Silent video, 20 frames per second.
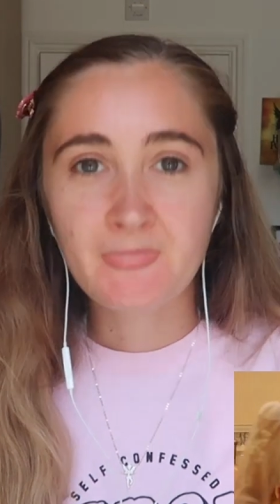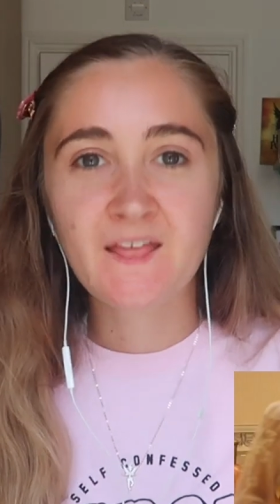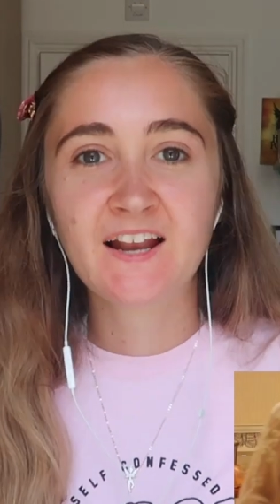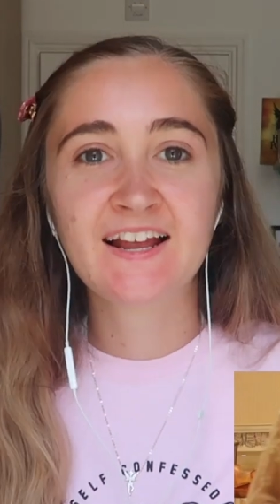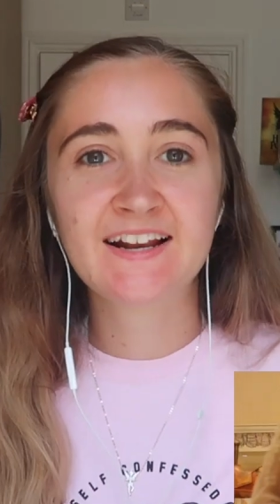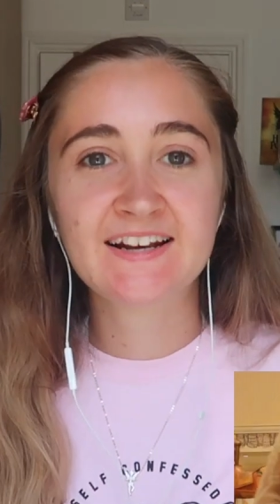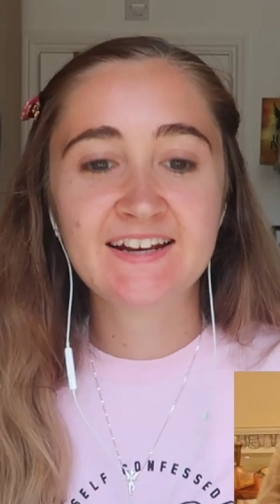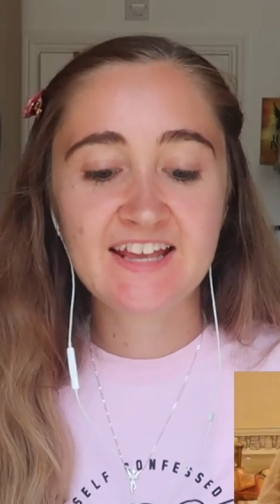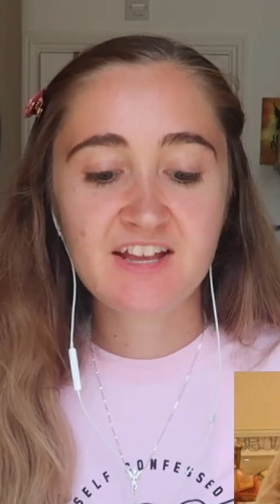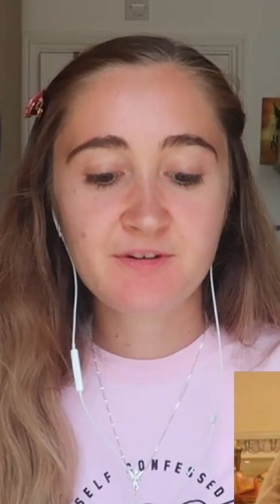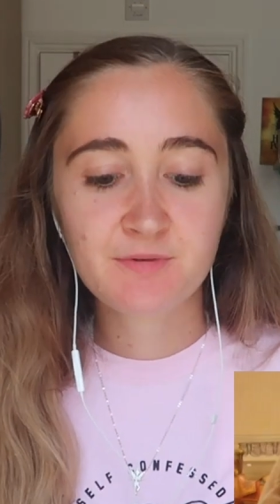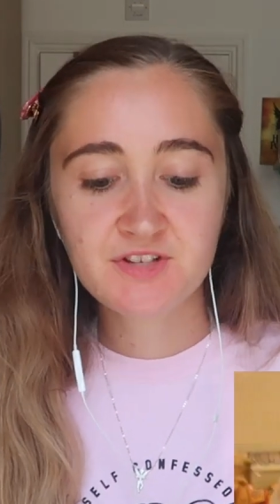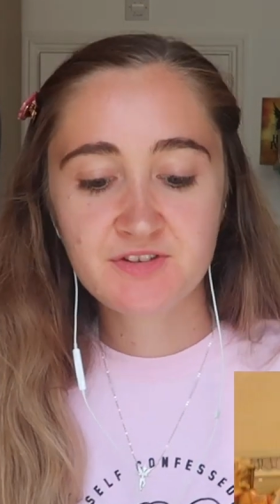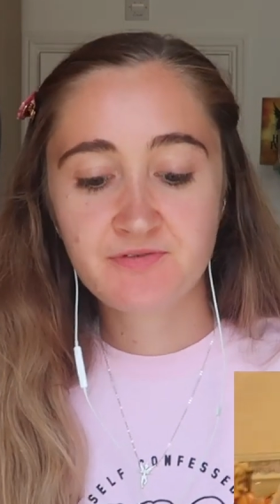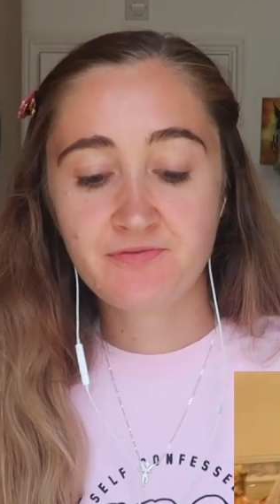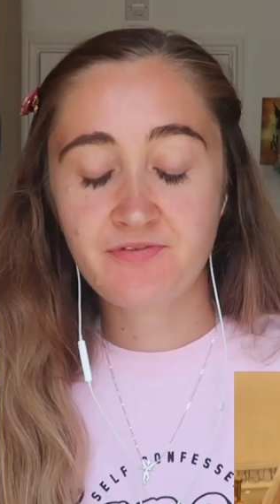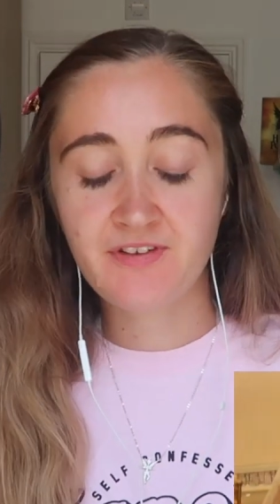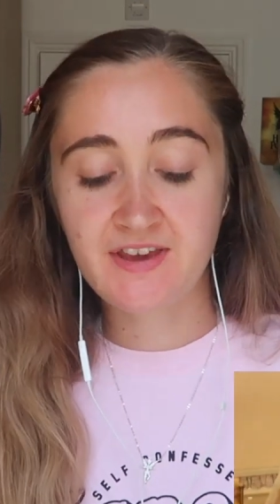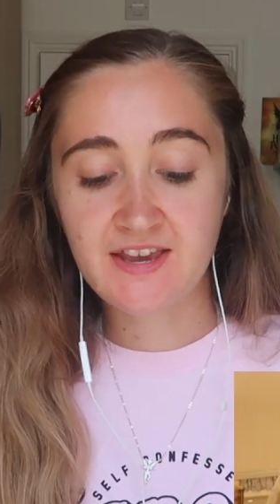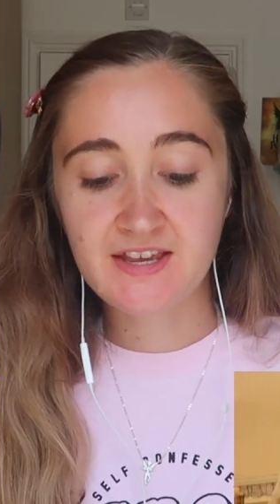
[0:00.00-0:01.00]
Like, Lee was
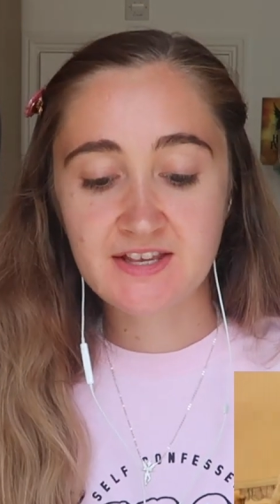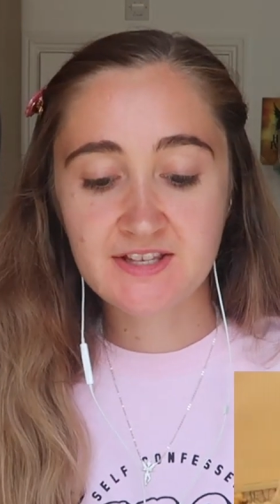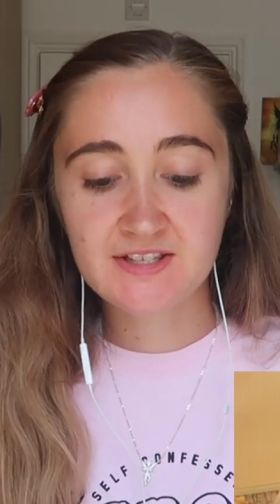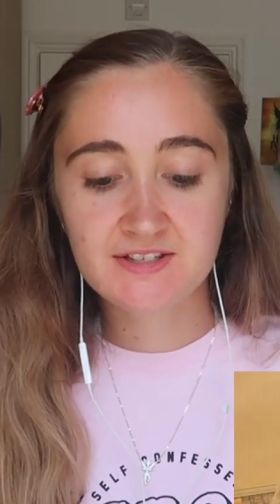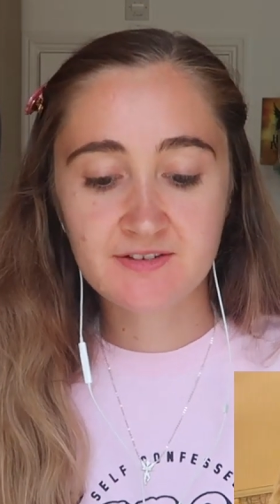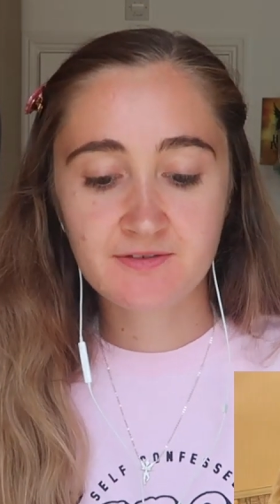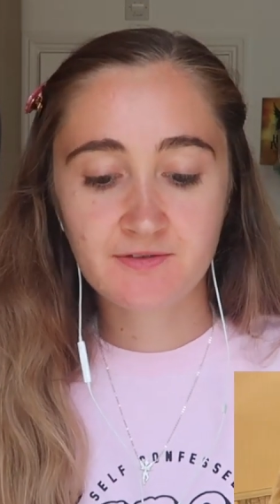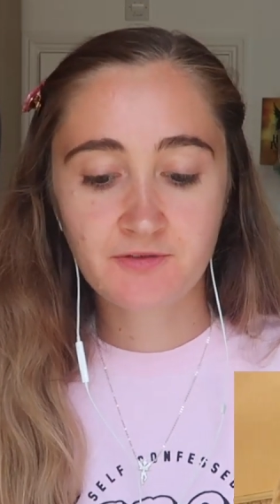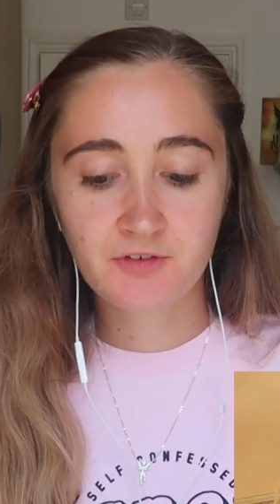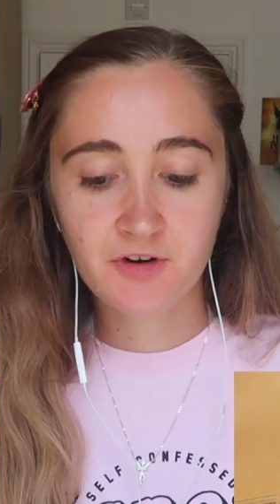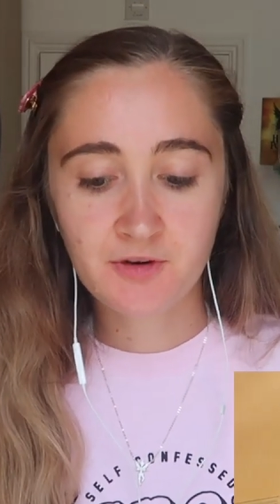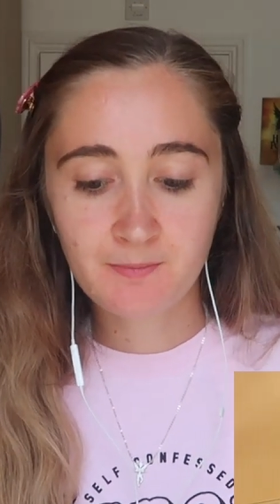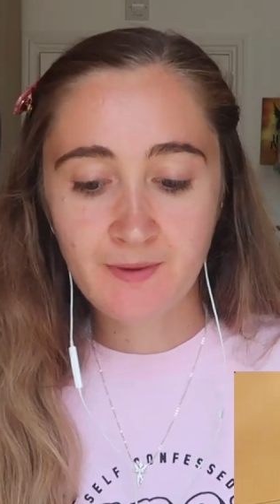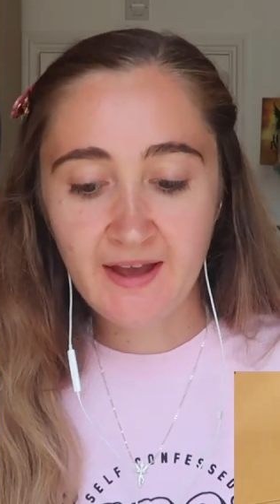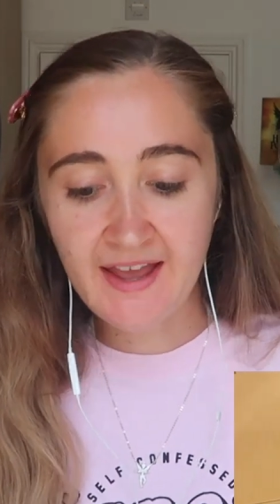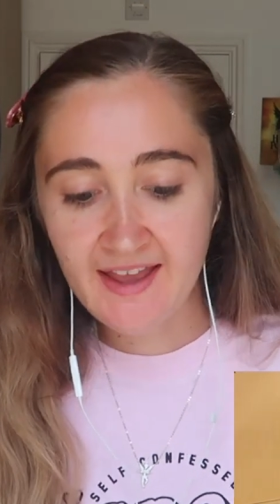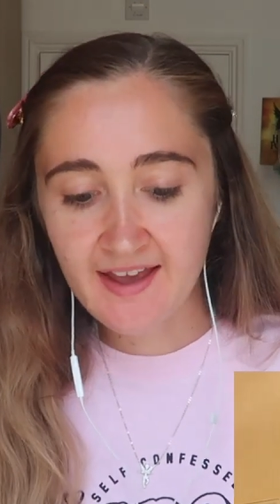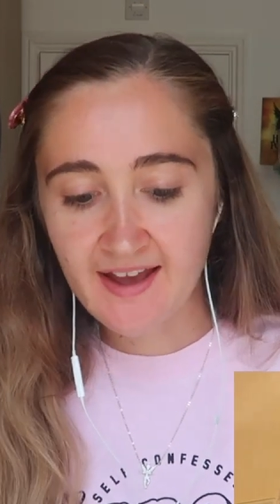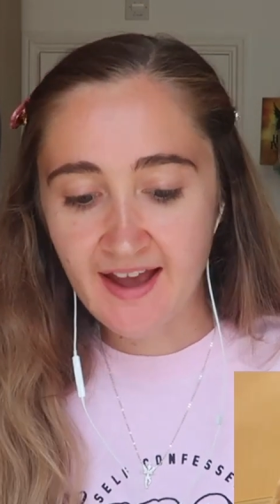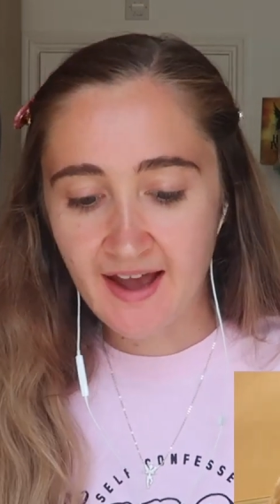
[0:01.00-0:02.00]
Fee's
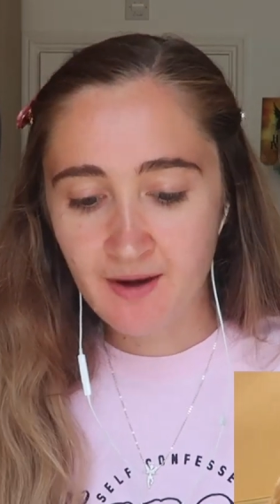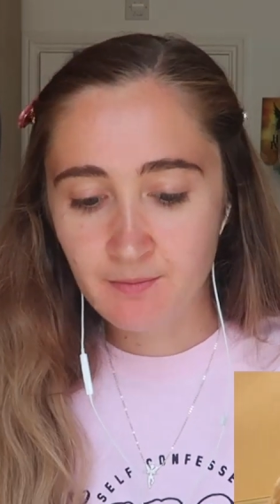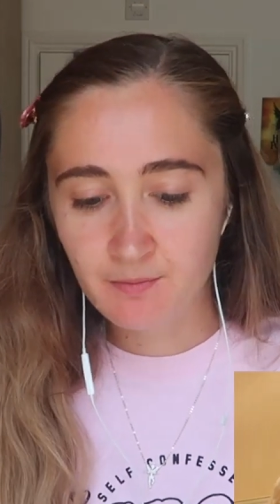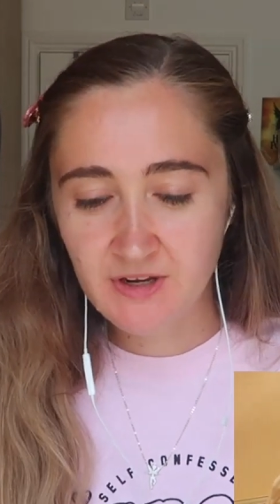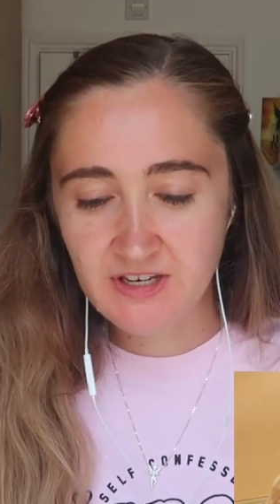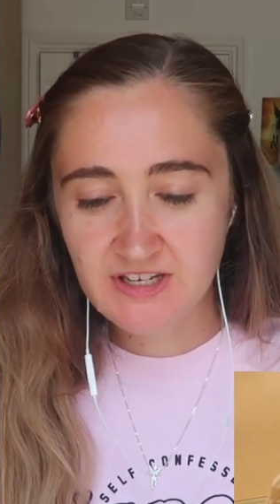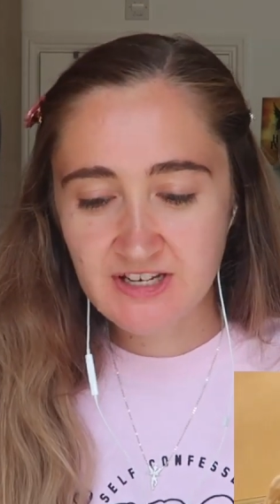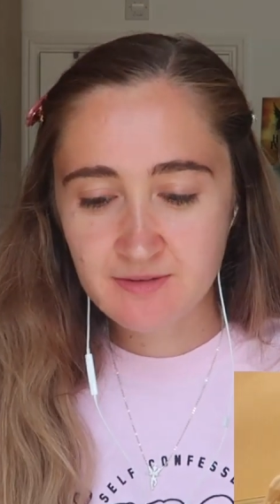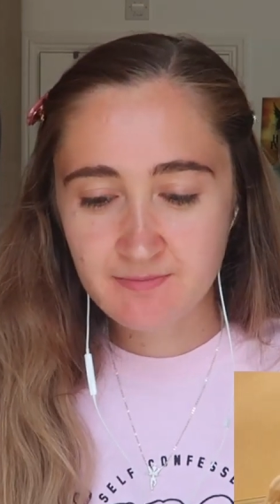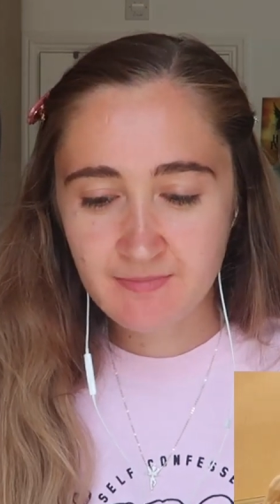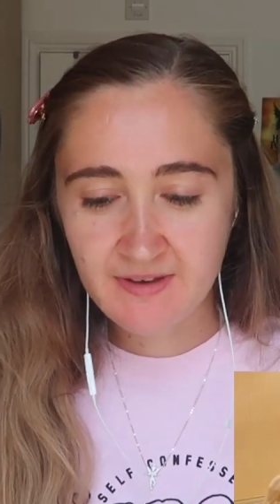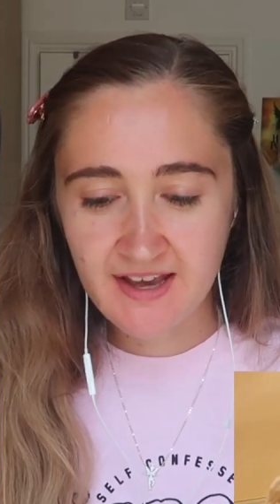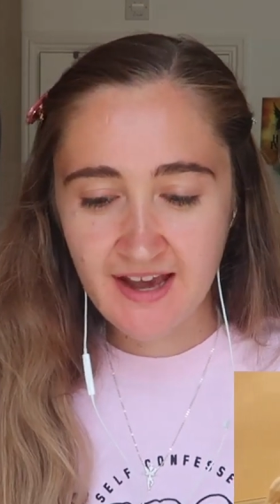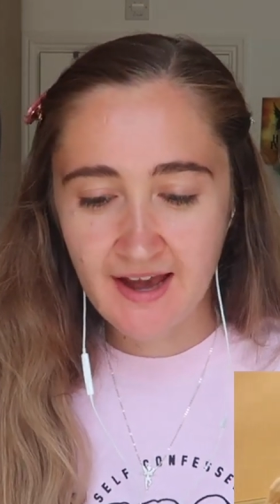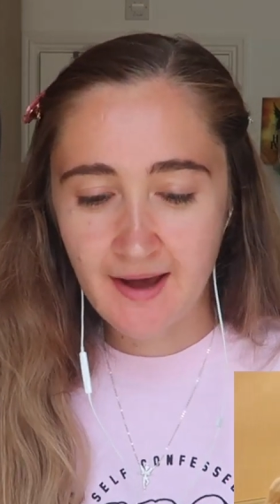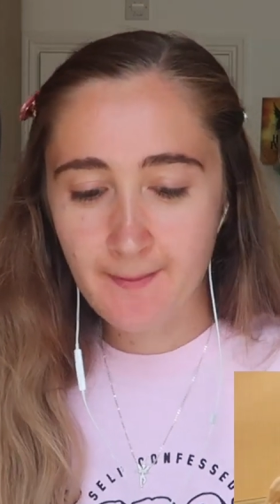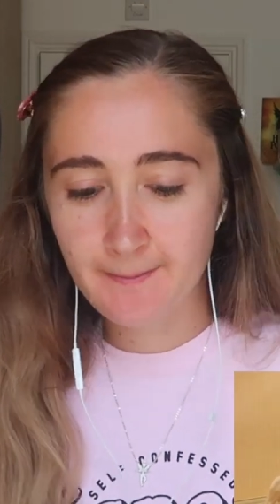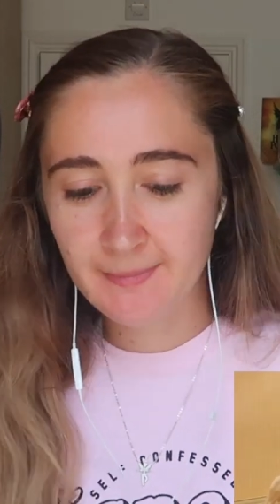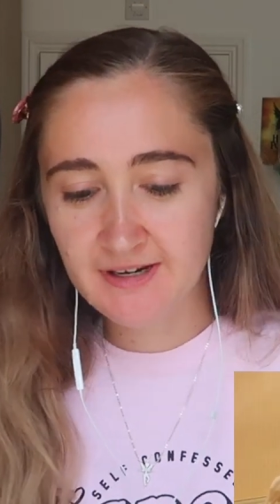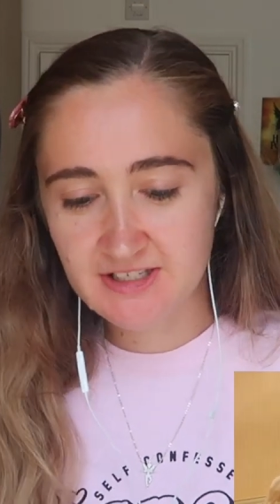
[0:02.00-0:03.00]
roommate and we did meet
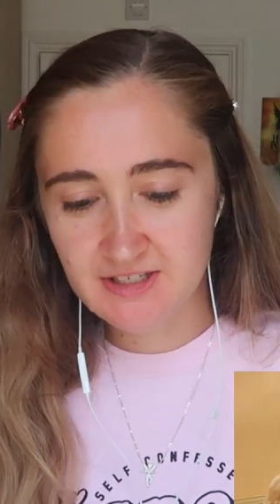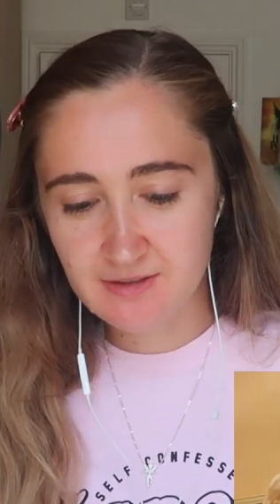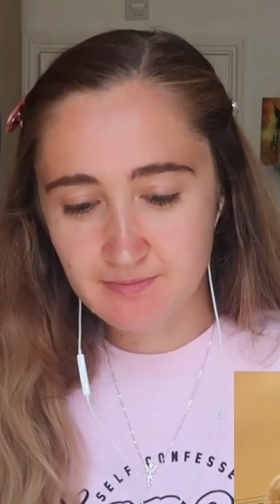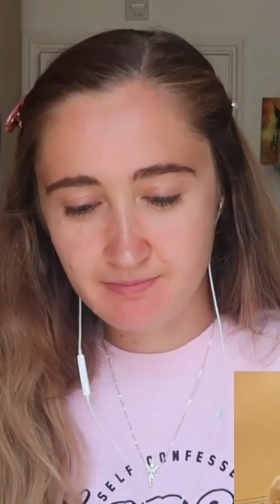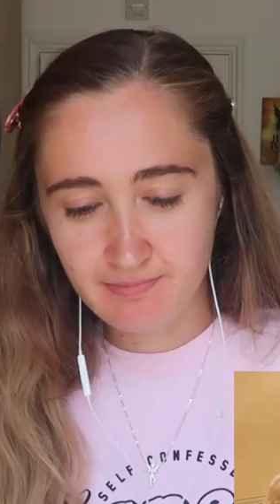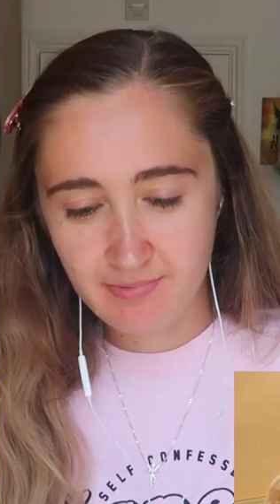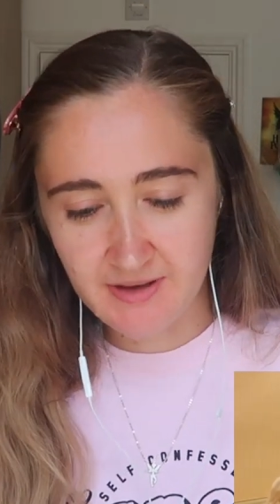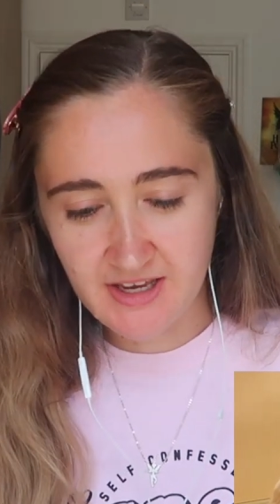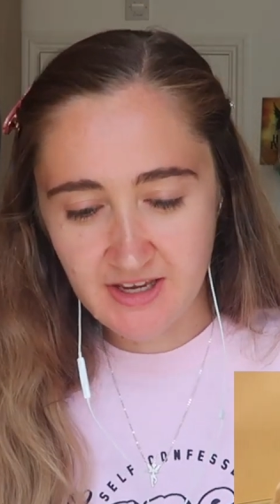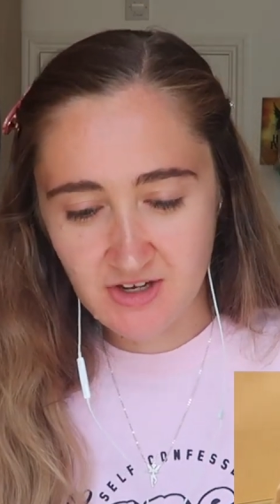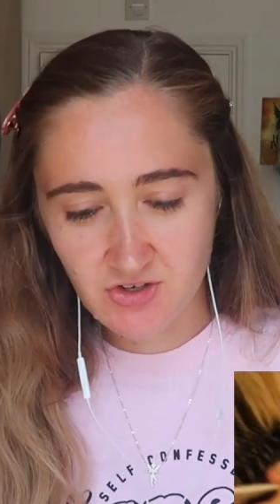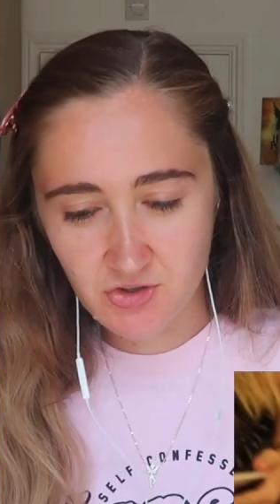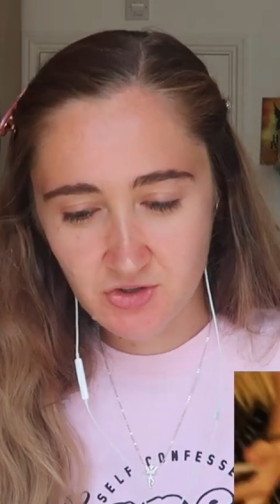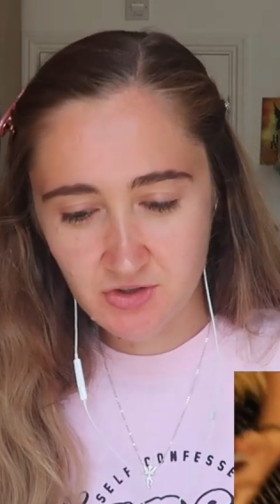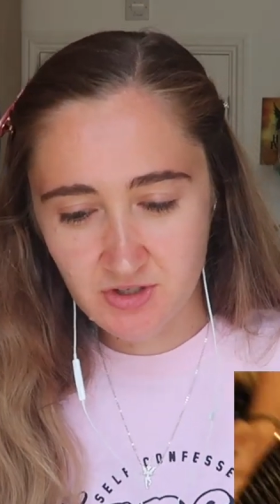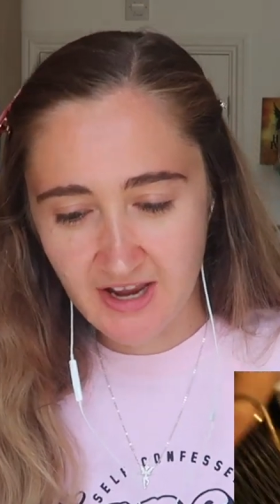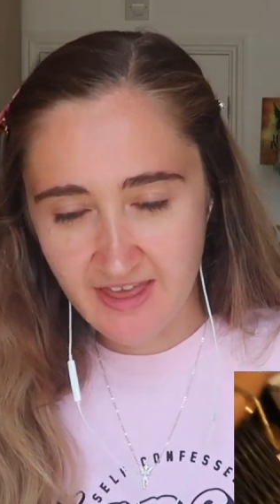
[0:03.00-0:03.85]
at Blizzard Beach,